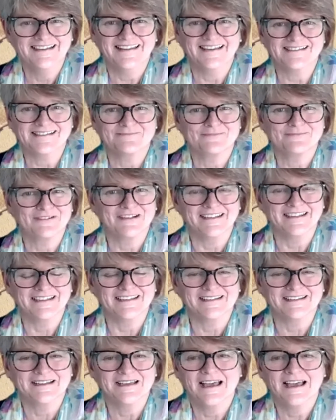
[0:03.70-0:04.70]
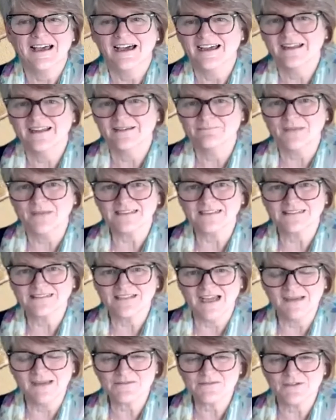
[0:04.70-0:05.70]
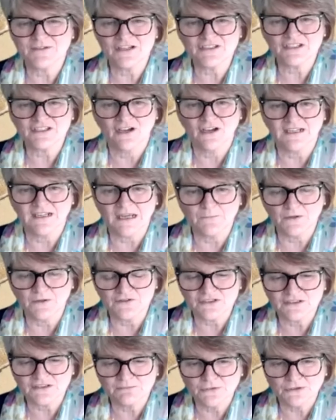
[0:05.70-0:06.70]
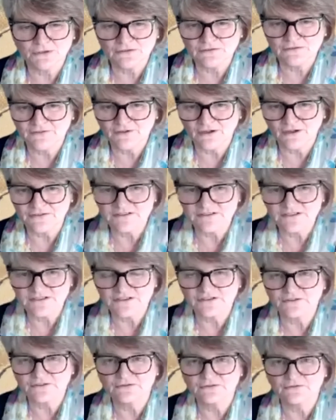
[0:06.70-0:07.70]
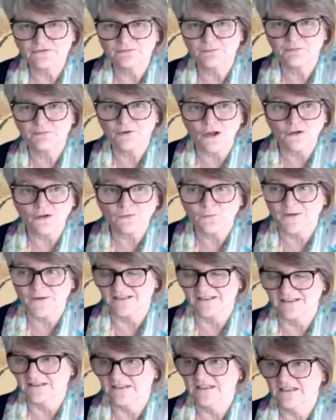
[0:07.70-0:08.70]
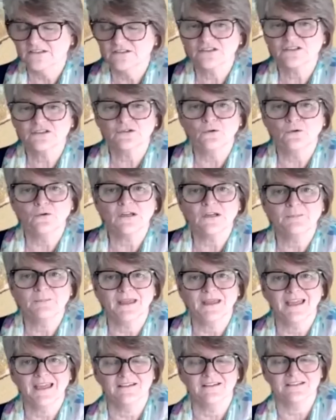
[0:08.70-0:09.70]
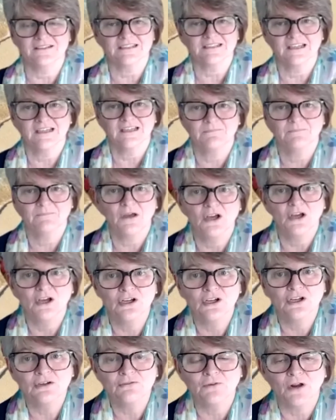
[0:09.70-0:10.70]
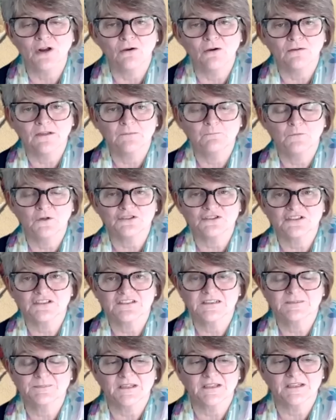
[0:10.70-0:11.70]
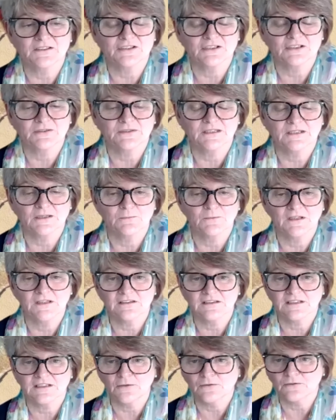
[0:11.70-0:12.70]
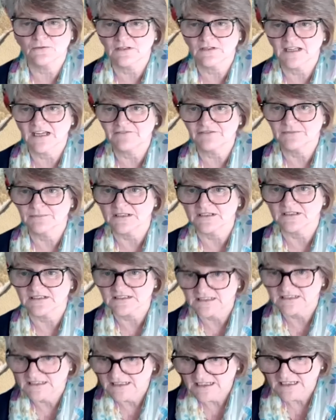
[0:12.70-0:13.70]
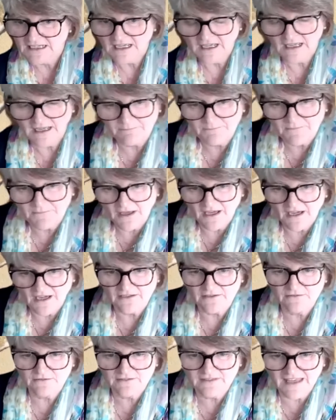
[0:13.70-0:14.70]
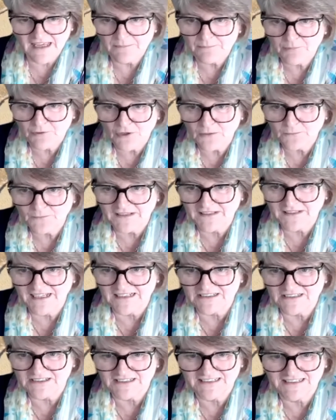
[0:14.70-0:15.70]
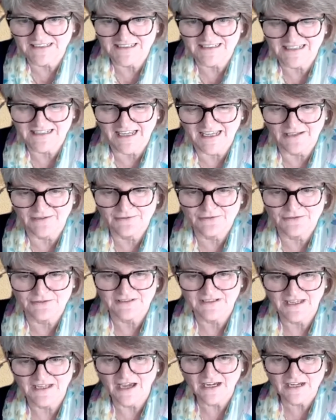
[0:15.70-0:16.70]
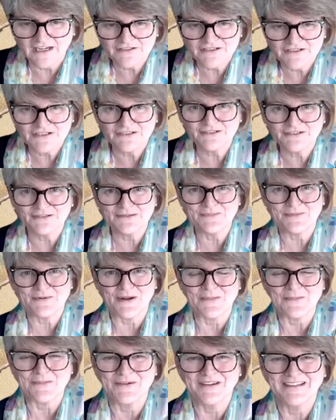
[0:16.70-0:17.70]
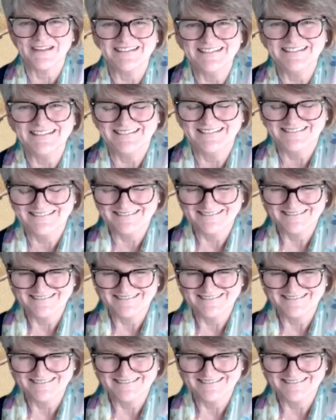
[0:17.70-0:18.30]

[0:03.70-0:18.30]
That's brilliant. As time's rushing on, I want to move on to Bronwyn to talk about her role in what she's been doing with local government. Are you there, Bronwyn? Yes, she is there. Good. Over to you, Bronwyn.